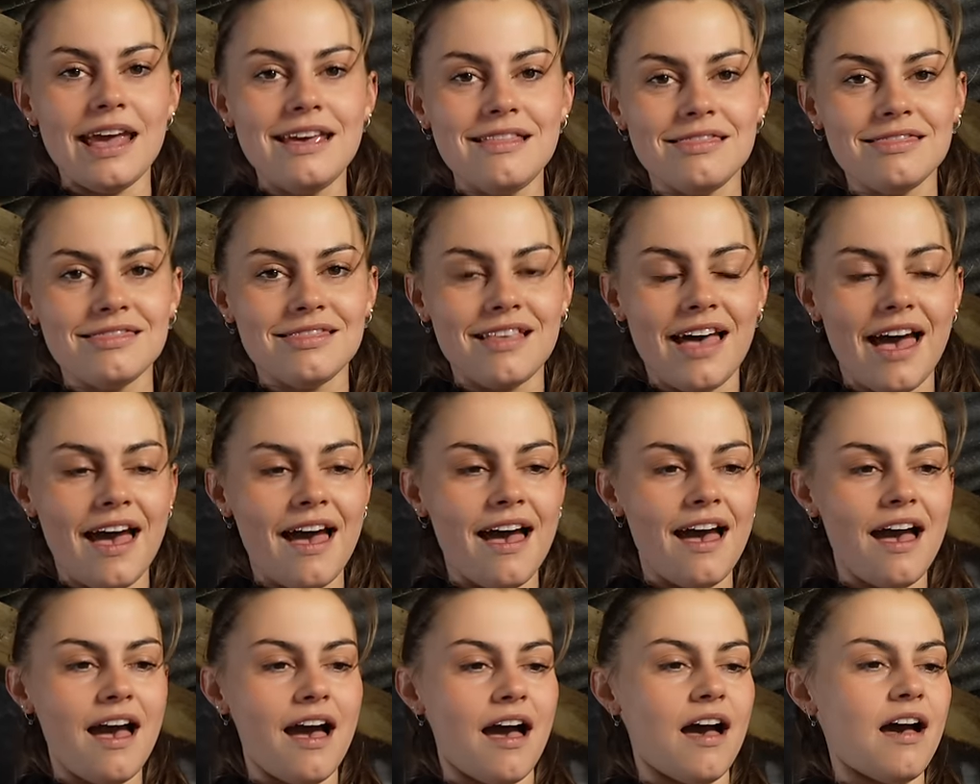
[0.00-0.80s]
in
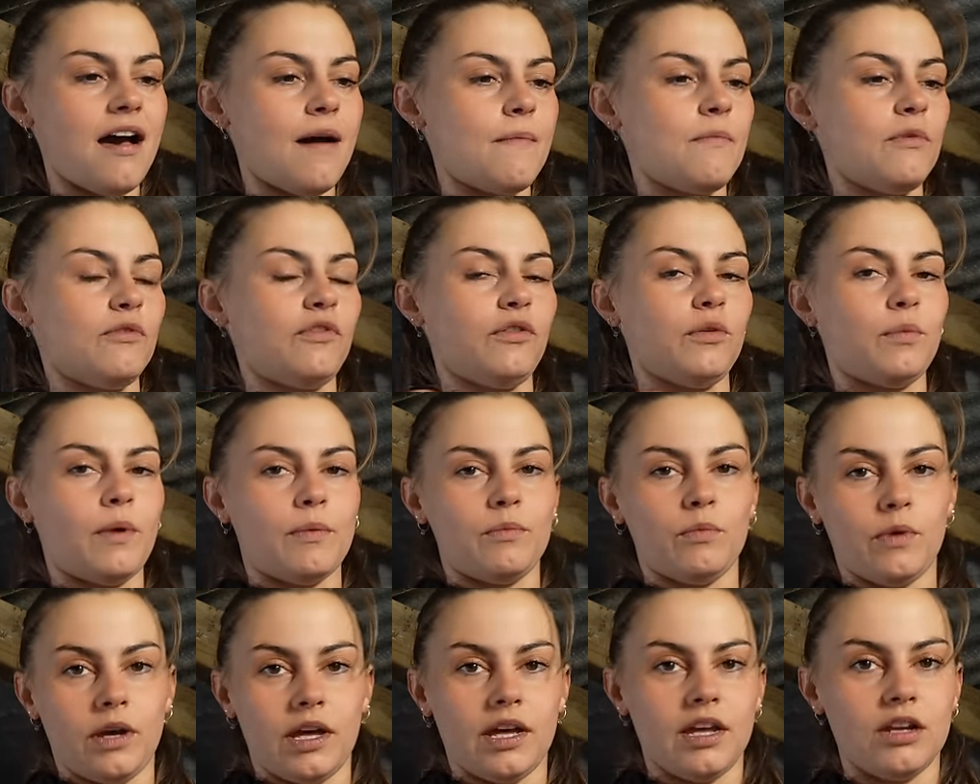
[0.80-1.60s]
there for
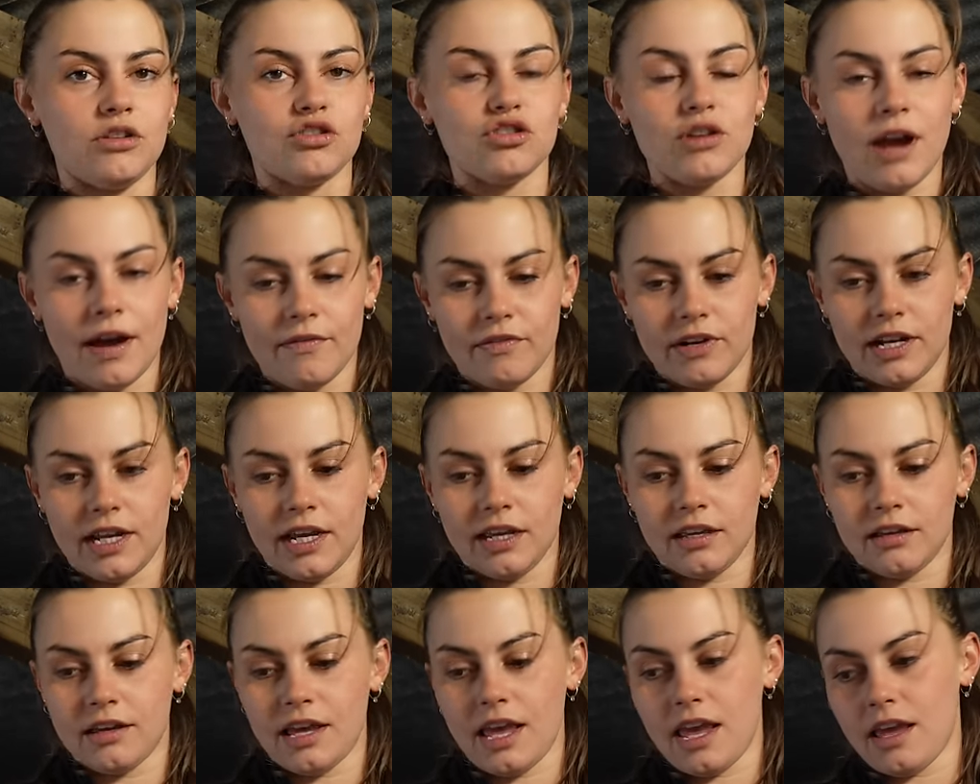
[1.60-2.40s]
when we're
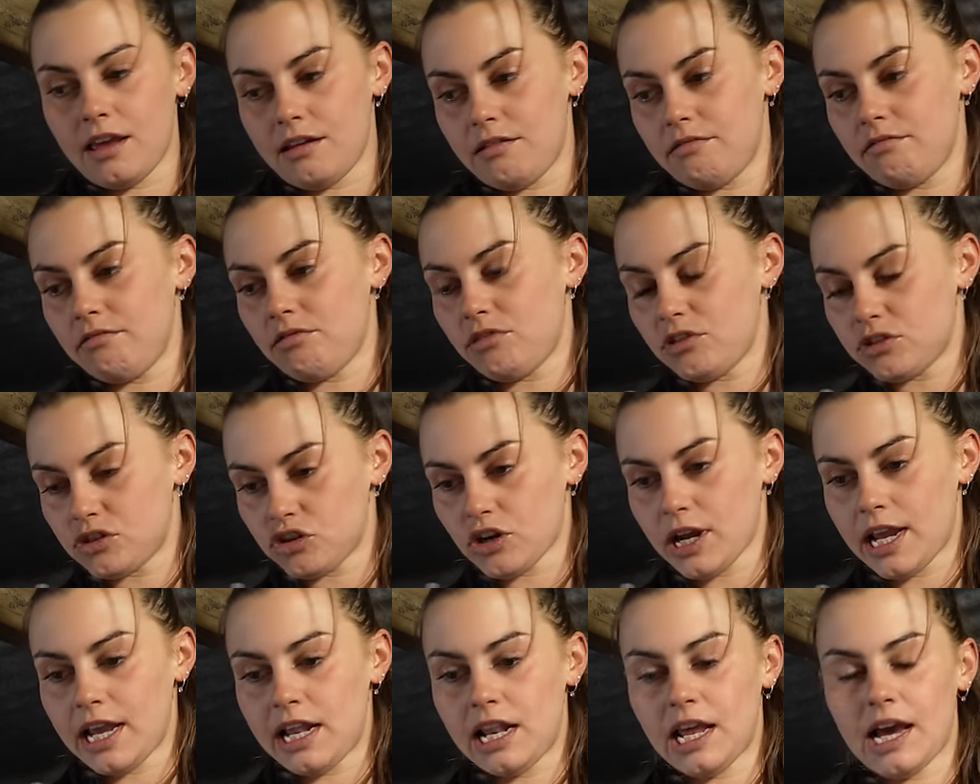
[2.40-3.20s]
traveling in the
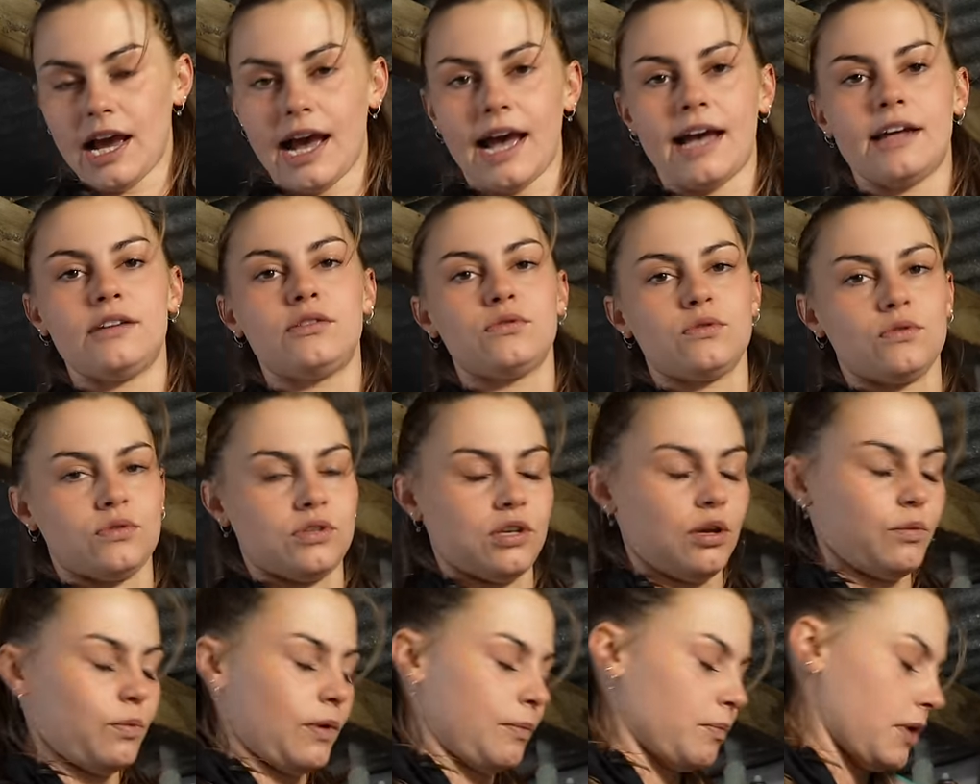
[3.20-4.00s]
trailer and
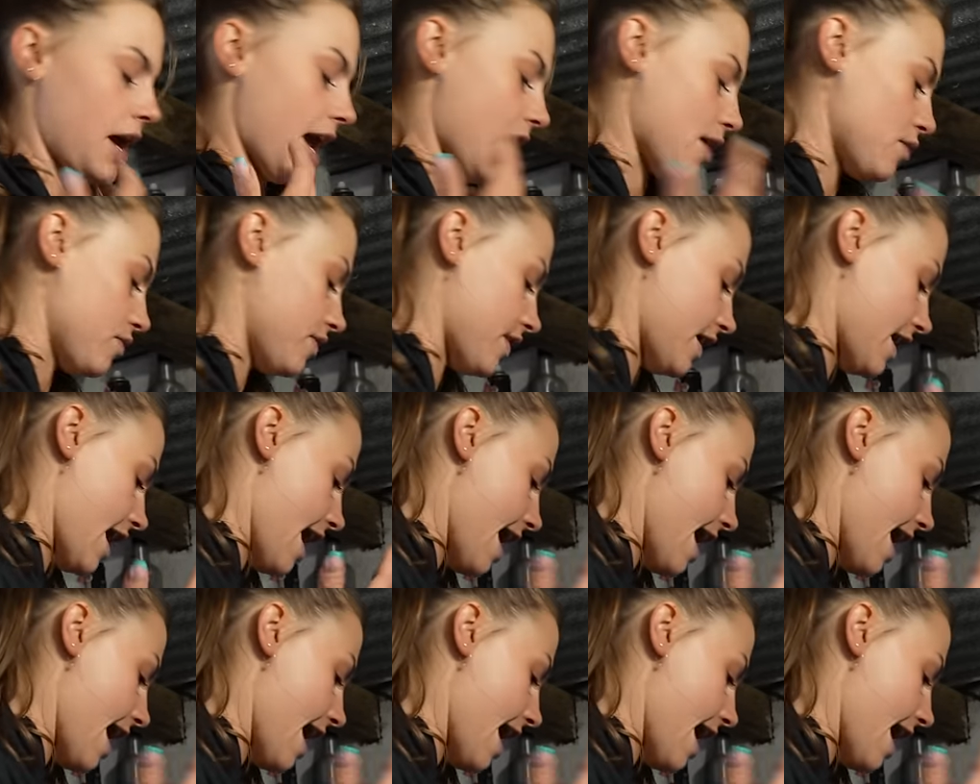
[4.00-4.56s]
also when we're out there